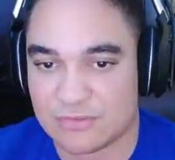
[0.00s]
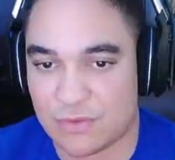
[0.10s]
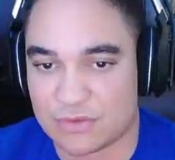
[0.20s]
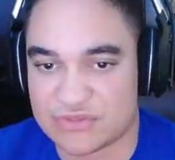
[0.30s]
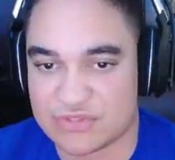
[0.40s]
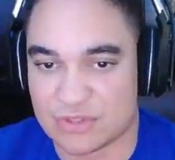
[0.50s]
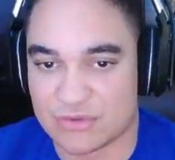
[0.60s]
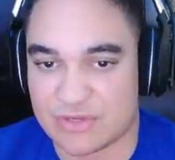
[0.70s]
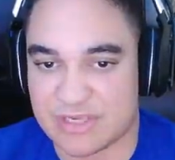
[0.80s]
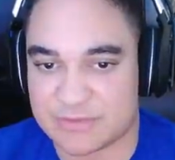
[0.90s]
focusing on
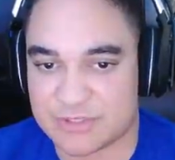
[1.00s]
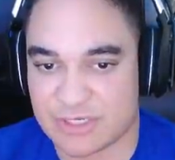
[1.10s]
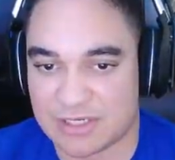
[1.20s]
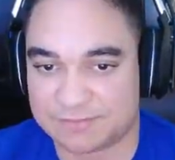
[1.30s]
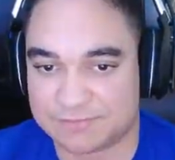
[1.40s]
the hip shot